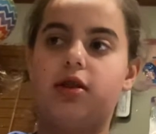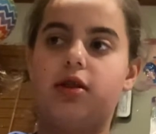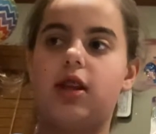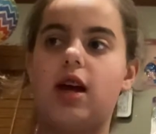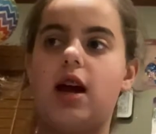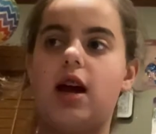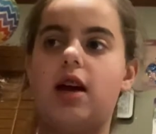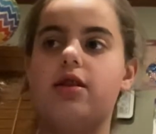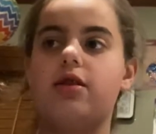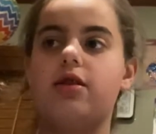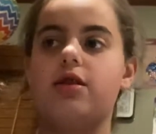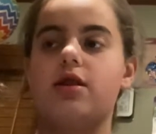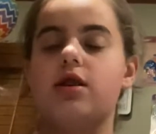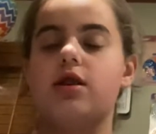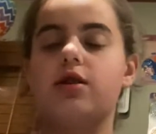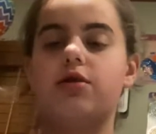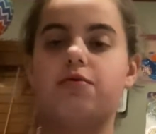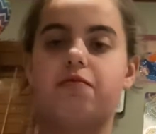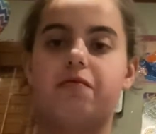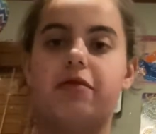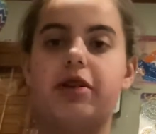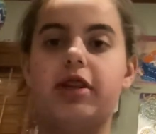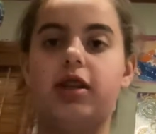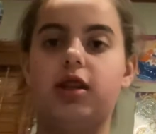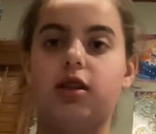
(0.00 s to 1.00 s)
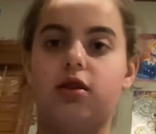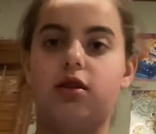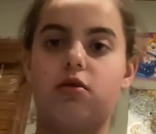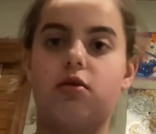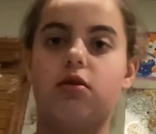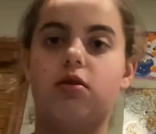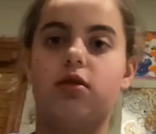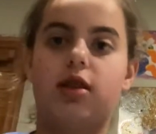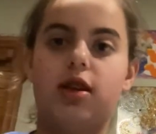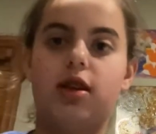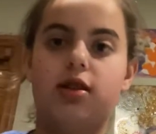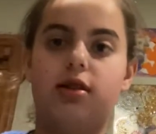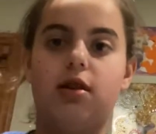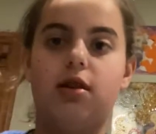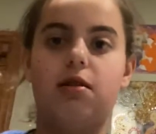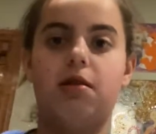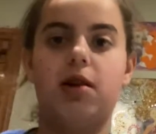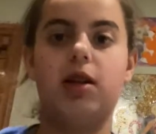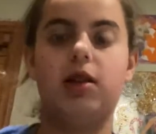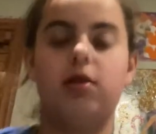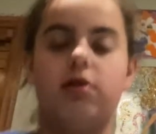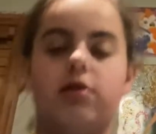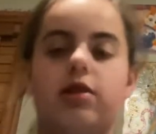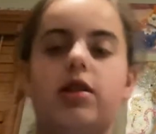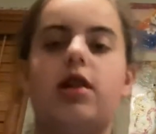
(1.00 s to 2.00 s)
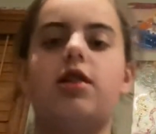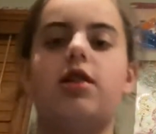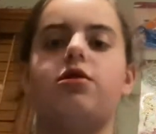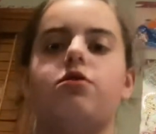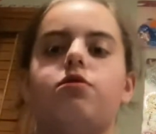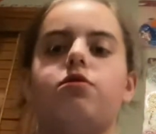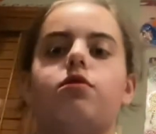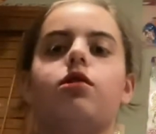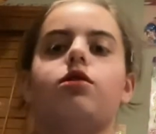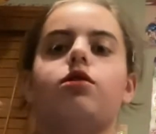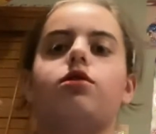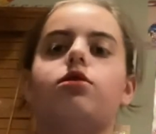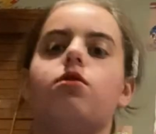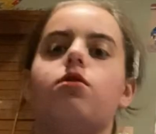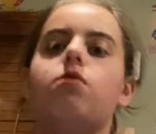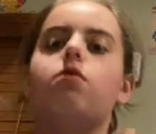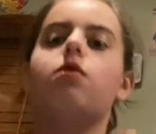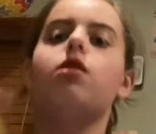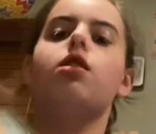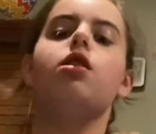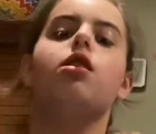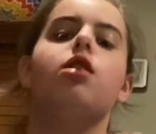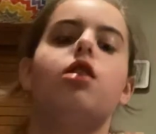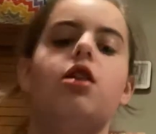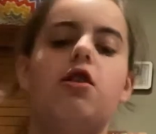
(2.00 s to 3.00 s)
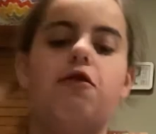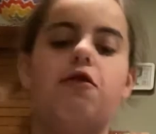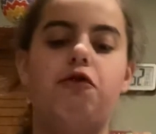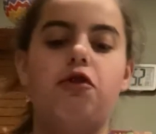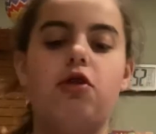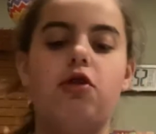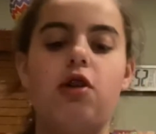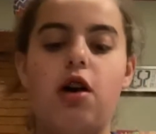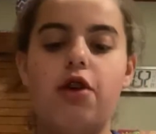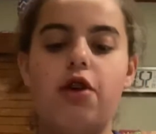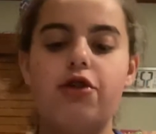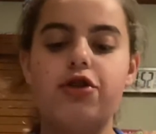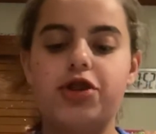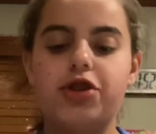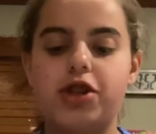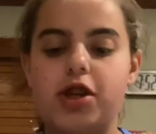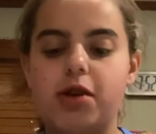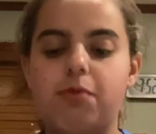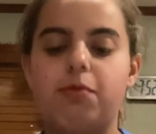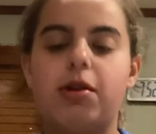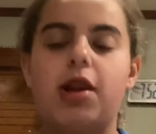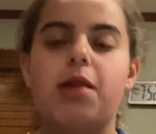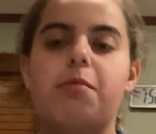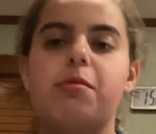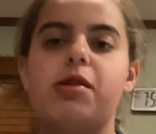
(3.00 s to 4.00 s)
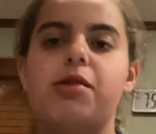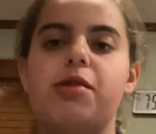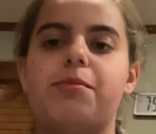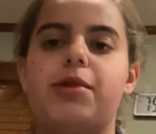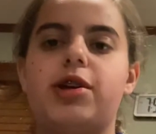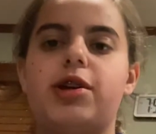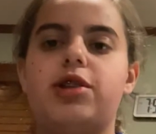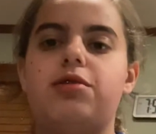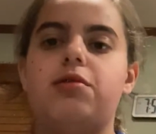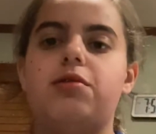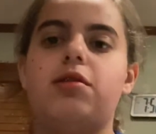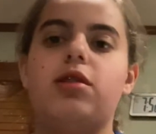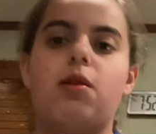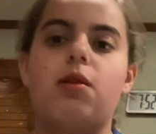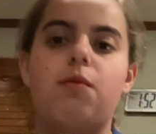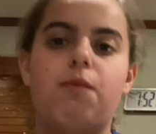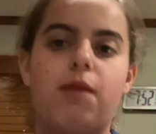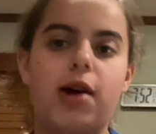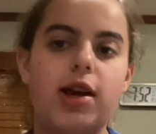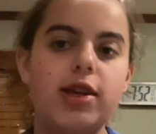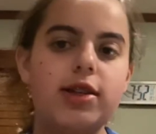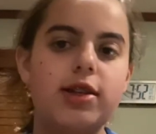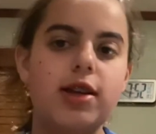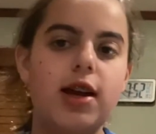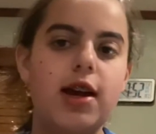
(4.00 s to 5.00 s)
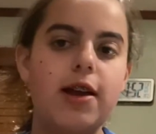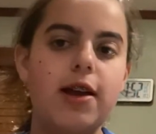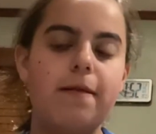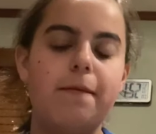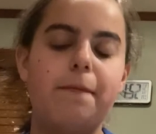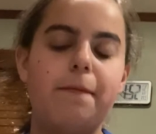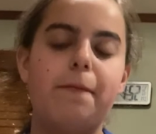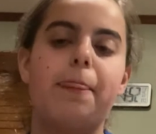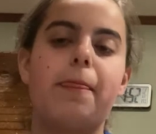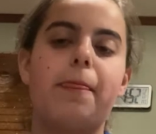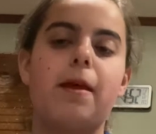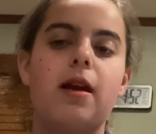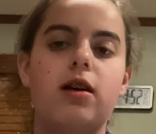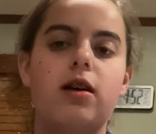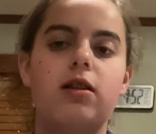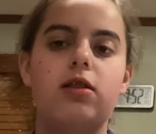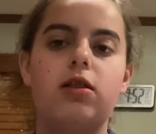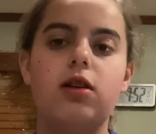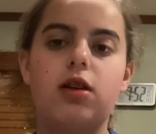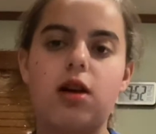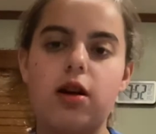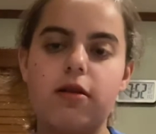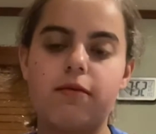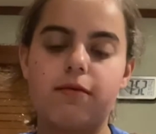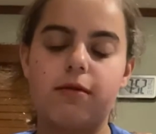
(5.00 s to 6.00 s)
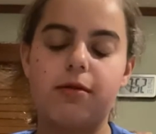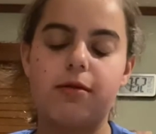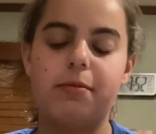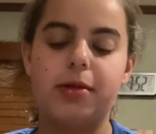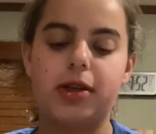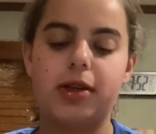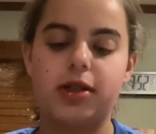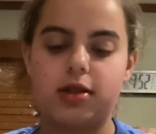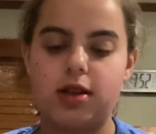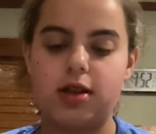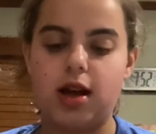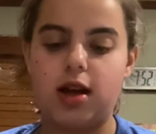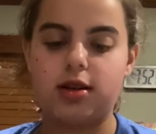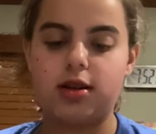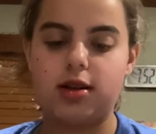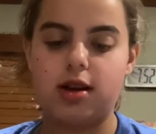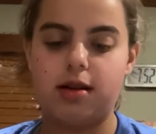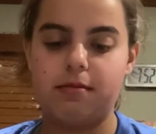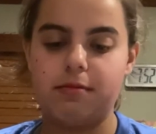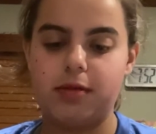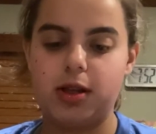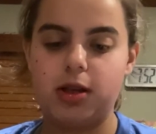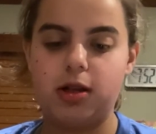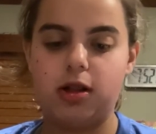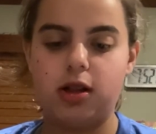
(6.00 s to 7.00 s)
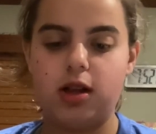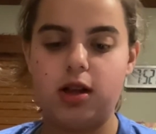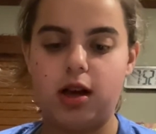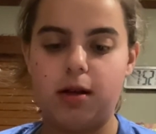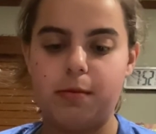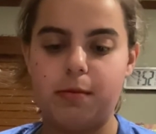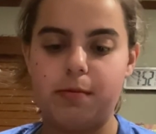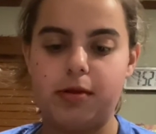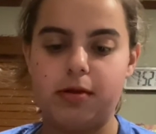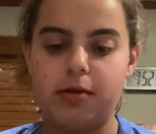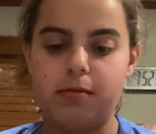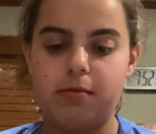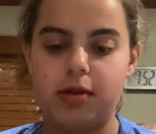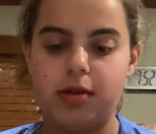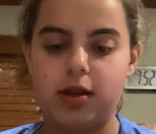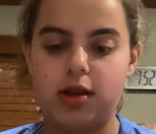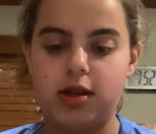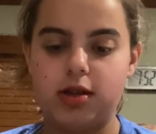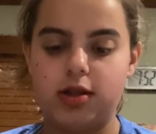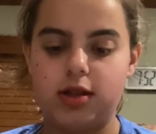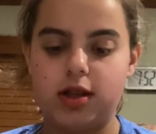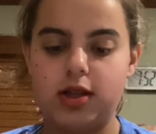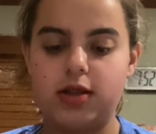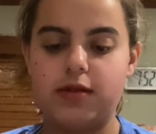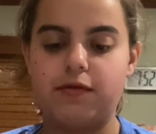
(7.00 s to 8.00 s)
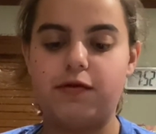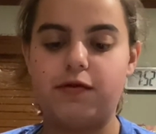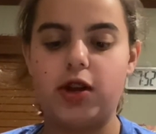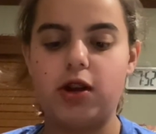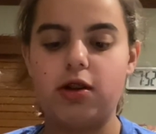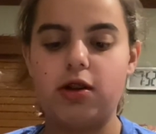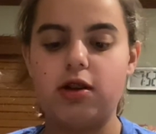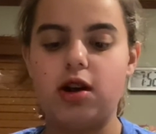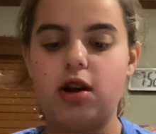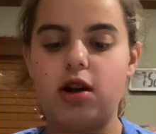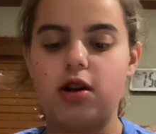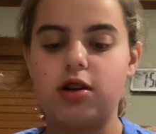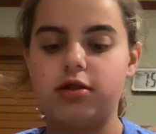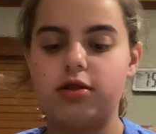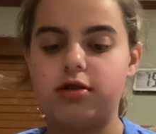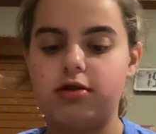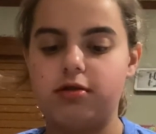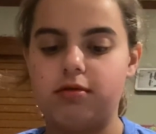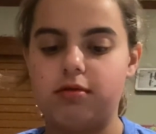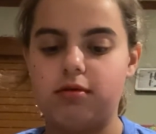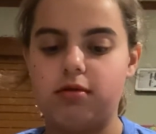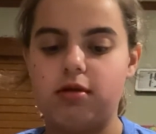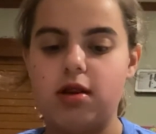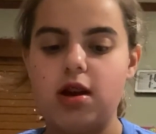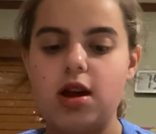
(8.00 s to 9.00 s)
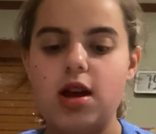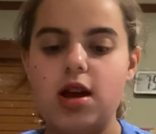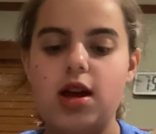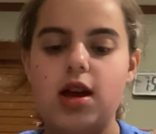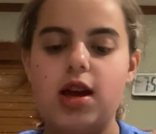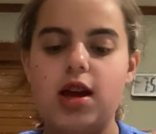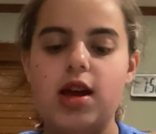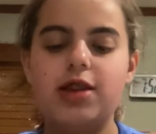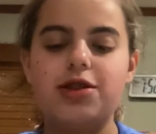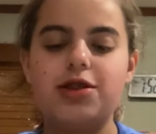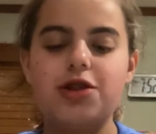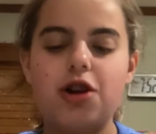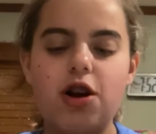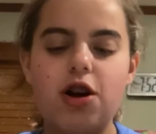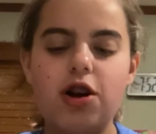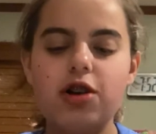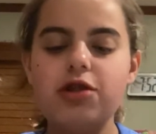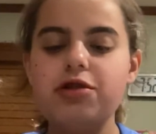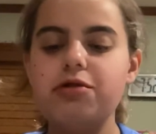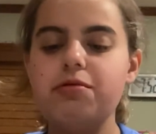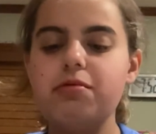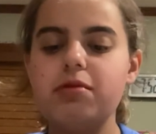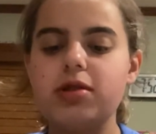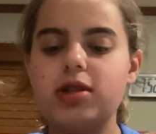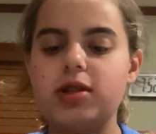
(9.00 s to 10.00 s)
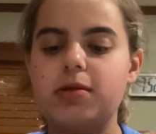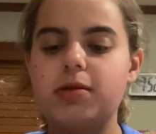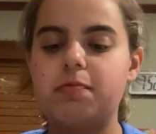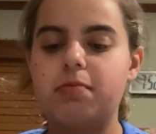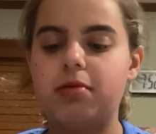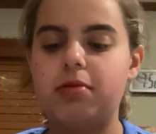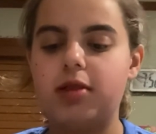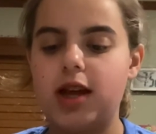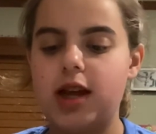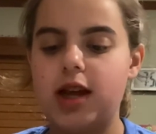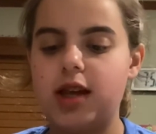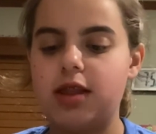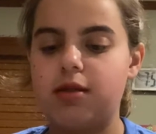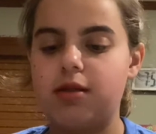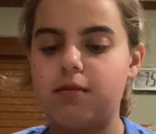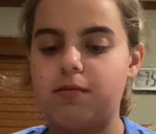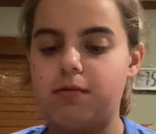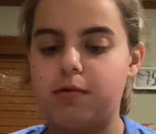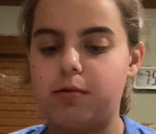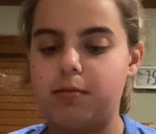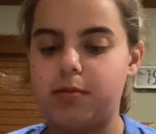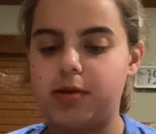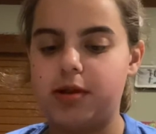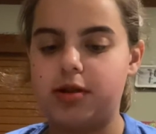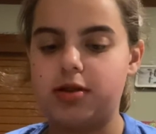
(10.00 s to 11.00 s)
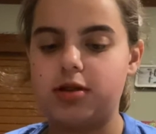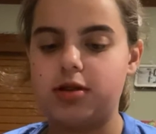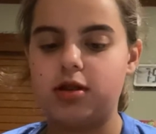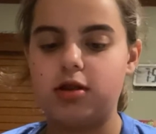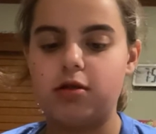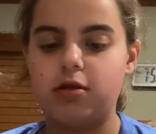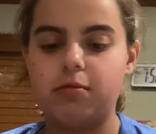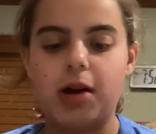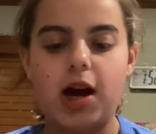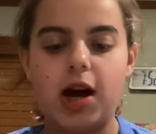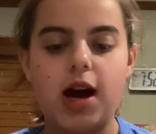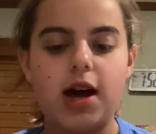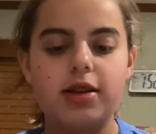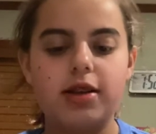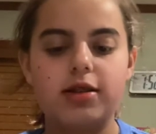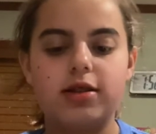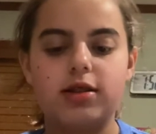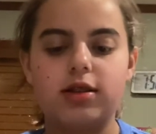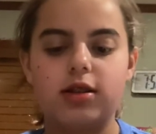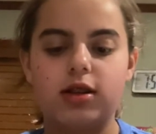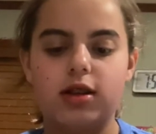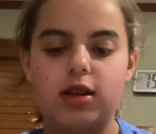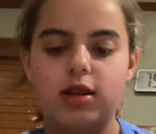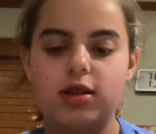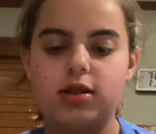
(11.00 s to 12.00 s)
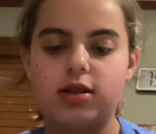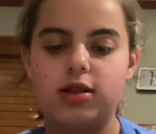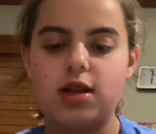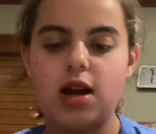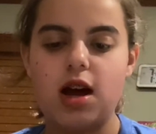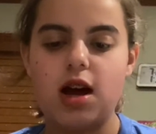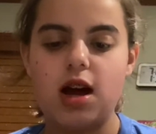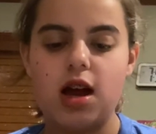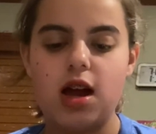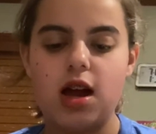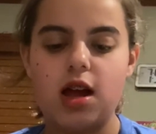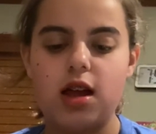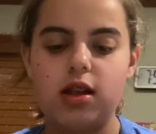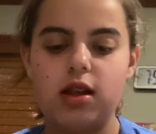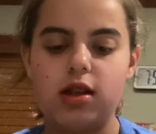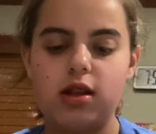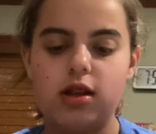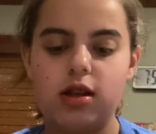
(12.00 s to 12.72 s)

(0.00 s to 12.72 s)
that is really good. That's how I learned how to do this. So if you don't understand what I mean by doing the white side, look on Rubiks.com. They will help you because it's very hard to, explain the Rubik's Cube. Honestly, it's not